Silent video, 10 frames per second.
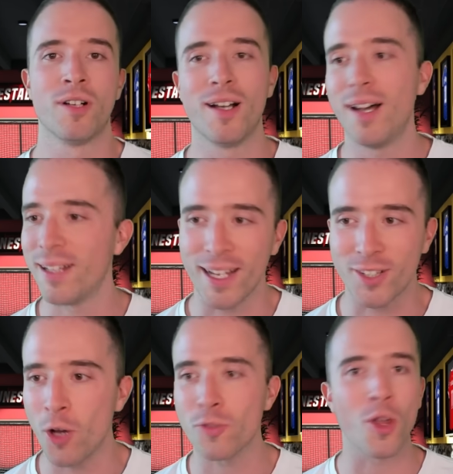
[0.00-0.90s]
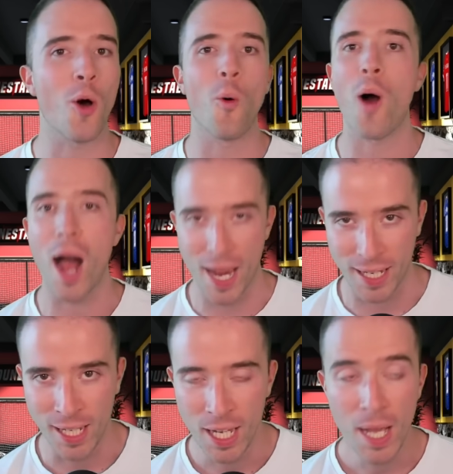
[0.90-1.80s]
And I don't know why.
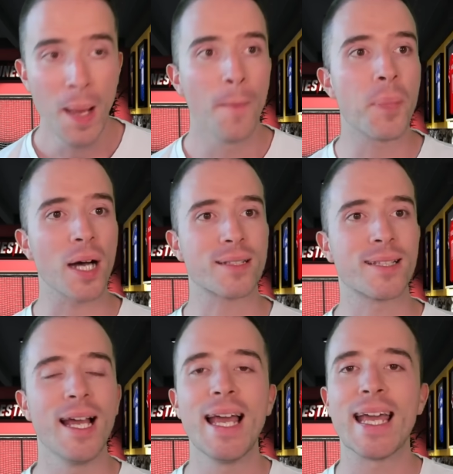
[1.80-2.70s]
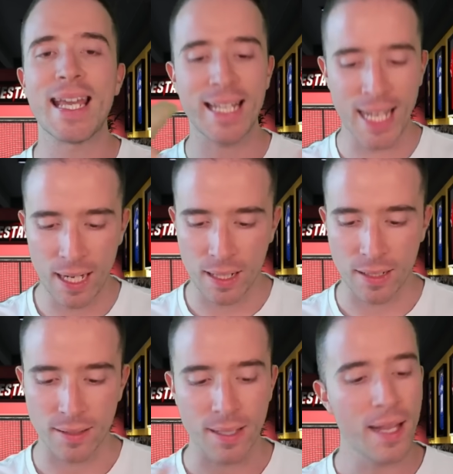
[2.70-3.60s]
But in
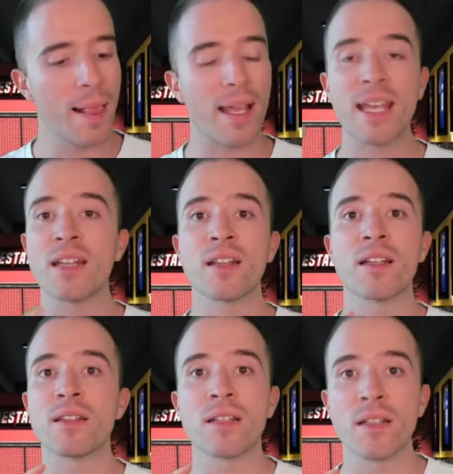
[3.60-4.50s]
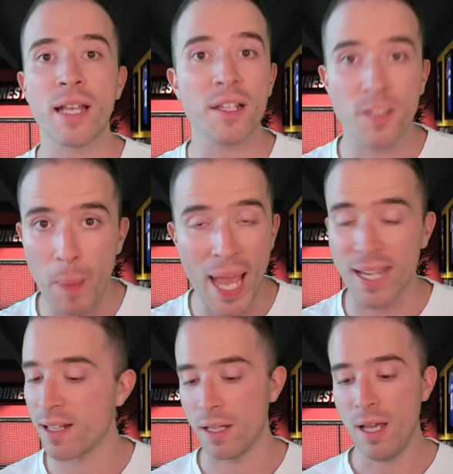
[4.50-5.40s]
England, in
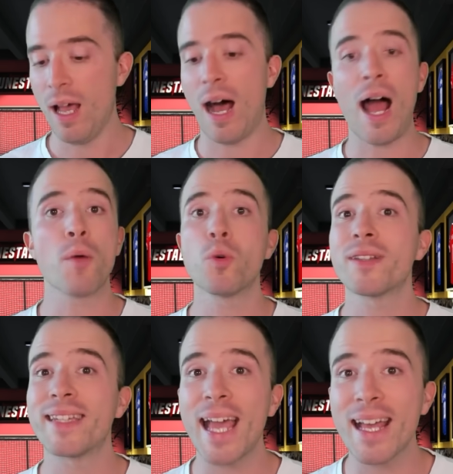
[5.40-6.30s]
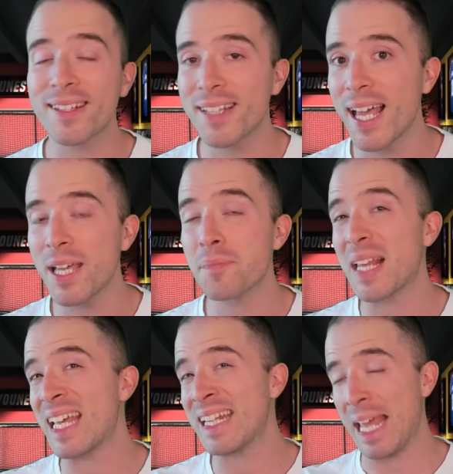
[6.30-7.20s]
Spain, I would dare say
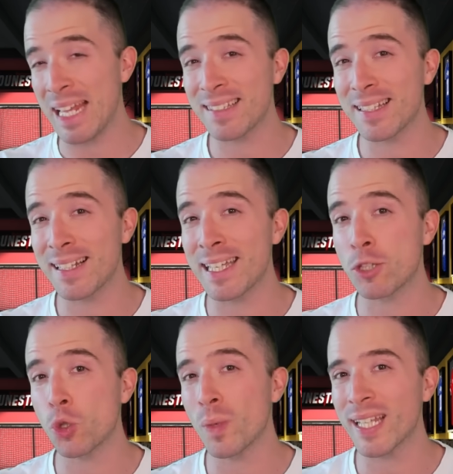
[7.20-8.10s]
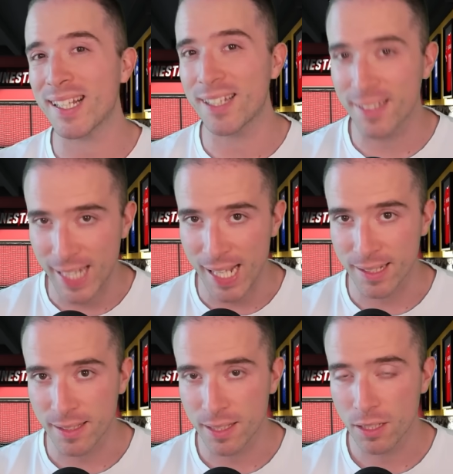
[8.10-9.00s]
in Italy to an
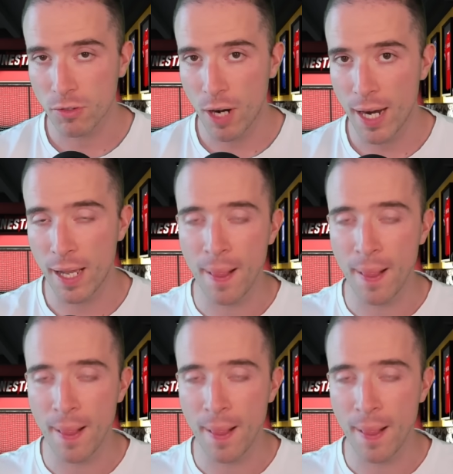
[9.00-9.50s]
extent, right?